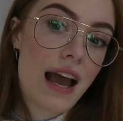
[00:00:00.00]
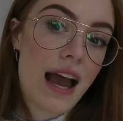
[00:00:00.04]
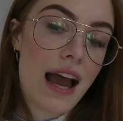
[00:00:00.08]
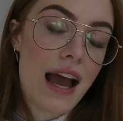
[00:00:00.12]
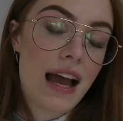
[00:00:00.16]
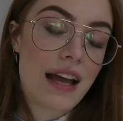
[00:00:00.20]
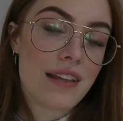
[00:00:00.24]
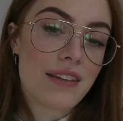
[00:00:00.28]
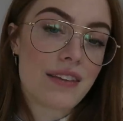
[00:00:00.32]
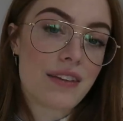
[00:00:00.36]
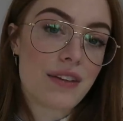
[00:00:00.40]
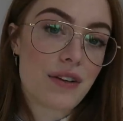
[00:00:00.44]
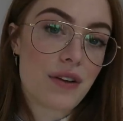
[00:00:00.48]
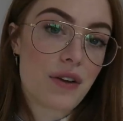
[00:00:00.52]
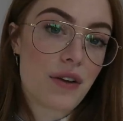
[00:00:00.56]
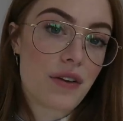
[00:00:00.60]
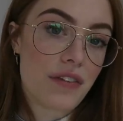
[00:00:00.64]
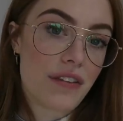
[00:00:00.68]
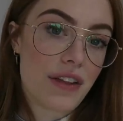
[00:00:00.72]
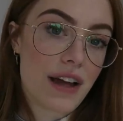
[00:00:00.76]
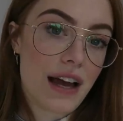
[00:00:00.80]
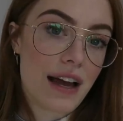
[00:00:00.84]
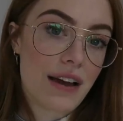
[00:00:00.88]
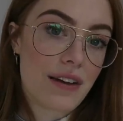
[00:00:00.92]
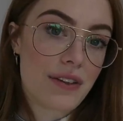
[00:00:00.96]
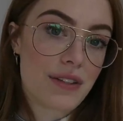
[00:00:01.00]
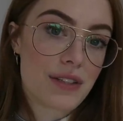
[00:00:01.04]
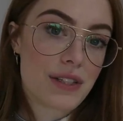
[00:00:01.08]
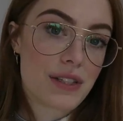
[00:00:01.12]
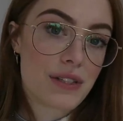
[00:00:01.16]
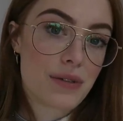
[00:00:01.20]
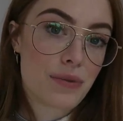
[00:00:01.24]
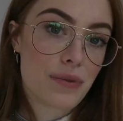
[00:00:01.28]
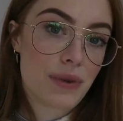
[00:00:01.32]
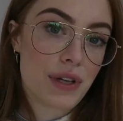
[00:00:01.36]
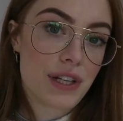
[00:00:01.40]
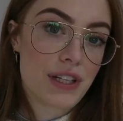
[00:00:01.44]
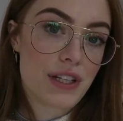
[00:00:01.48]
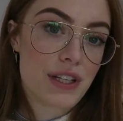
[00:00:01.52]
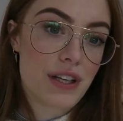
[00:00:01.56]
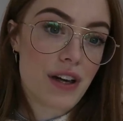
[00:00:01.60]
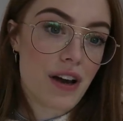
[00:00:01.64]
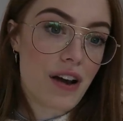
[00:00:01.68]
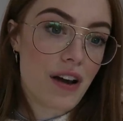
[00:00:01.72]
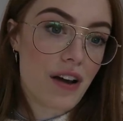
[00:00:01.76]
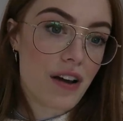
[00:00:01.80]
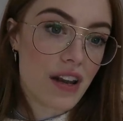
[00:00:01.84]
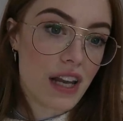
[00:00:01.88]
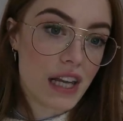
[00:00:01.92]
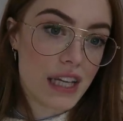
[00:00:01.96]
and the Cloth House which
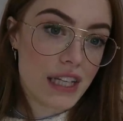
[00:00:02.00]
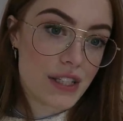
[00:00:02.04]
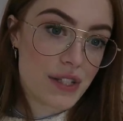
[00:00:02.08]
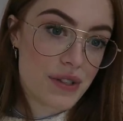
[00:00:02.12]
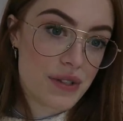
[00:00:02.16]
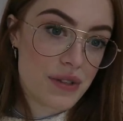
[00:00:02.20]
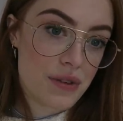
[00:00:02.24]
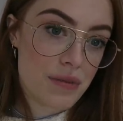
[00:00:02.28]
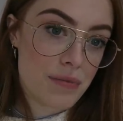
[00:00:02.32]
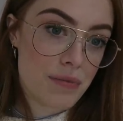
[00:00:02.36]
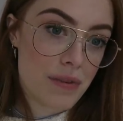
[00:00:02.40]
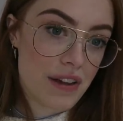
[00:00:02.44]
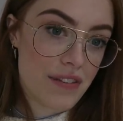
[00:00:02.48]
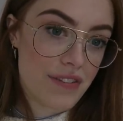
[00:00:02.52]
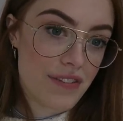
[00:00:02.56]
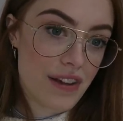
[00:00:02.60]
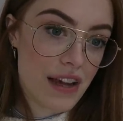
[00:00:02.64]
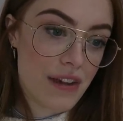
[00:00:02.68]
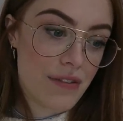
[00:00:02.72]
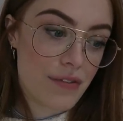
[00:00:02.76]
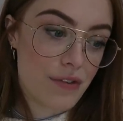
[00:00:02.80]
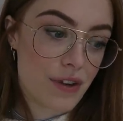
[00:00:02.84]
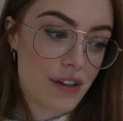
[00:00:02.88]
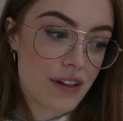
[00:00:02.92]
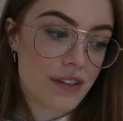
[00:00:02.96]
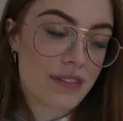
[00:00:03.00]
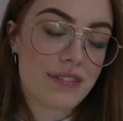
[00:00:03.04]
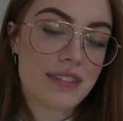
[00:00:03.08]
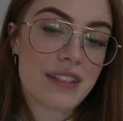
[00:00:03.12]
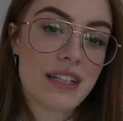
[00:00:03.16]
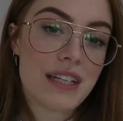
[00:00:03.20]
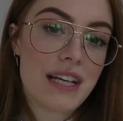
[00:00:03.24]
are like two of my favourite